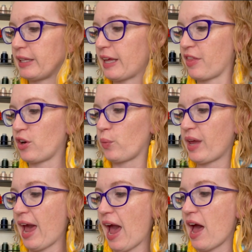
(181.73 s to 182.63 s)
leather,
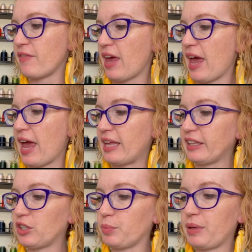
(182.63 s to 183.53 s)
we have a
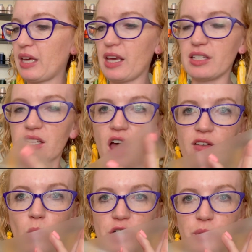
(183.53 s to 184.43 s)
little piece
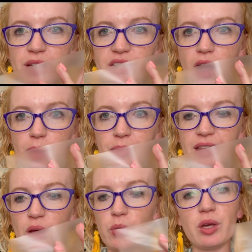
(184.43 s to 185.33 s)
of wash-away
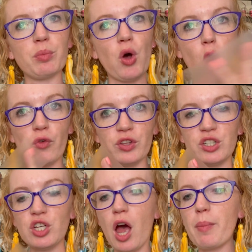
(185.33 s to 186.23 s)
topping that we can put over
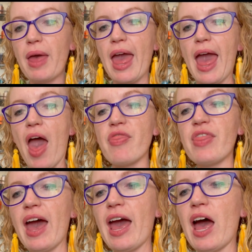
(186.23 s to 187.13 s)
the top,
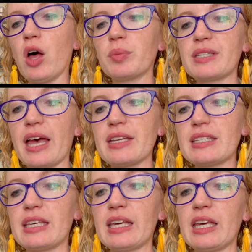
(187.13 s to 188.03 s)
and that helps
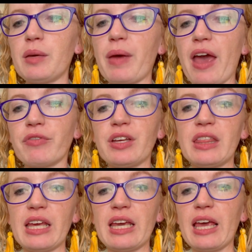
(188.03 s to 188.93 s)
us keep
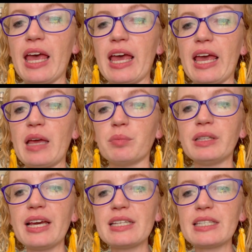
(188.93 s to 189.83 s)
everything in
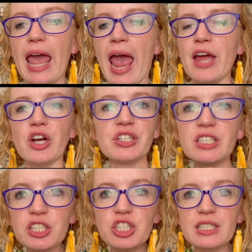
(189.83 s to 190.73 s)
place and our
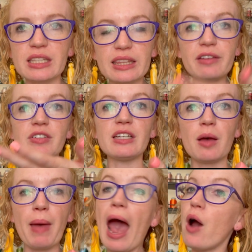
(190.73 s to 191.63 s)
stitches lifted
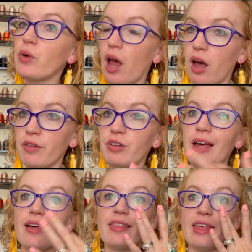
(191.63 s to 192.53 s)
up out of
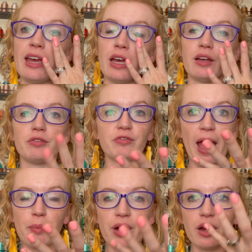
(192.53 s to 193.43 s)
the
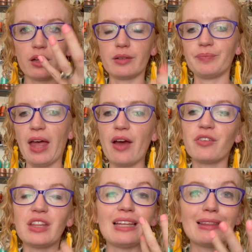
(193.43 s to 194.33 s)
fabric, out
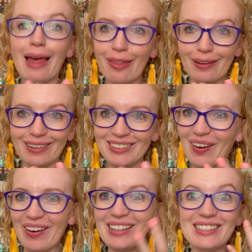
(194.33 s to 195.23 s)
of the leather,
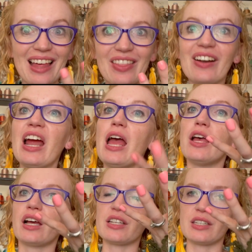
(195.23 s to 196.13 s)
sorry, it's leather,
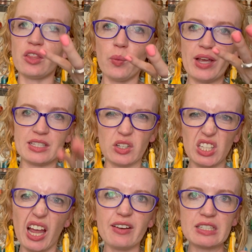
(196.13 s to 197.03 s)
because otherwise they'll
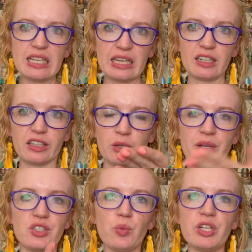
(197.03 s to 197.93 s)
kind of sink in a little
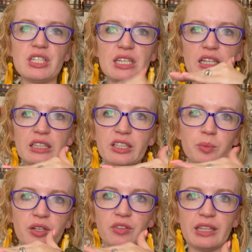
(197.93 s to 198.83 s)
bit. So we just need a little
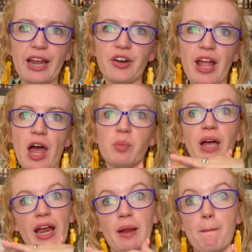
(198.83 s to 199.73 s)
bit of a layer to help
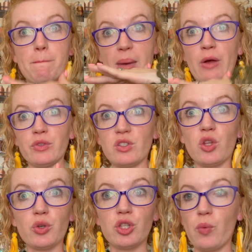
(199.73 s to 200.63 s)
kind of bounce
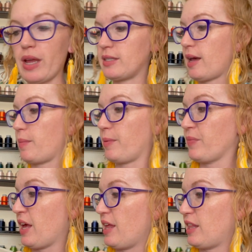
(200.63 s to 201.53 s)
those threads up.
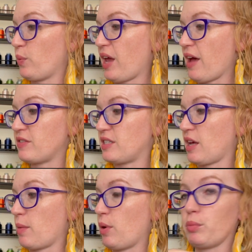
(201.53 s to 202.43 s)
Then we have
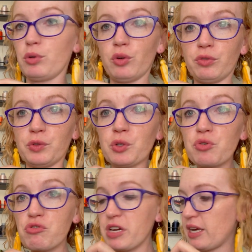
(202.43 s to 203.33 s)
some beautiful
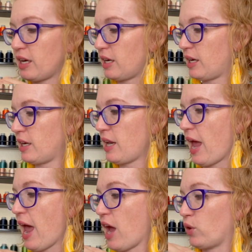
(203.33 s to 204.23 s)
green,
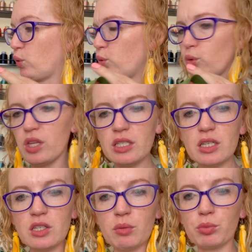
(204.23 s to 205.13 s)
and ooh, this
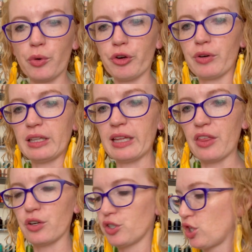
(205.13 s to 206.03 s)
is an embroidery
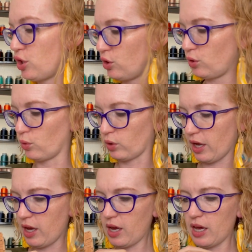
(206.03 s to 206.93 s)
leather too,
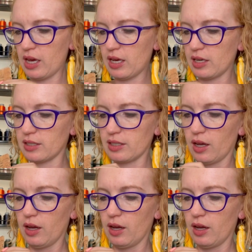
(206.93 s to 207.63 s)
guys.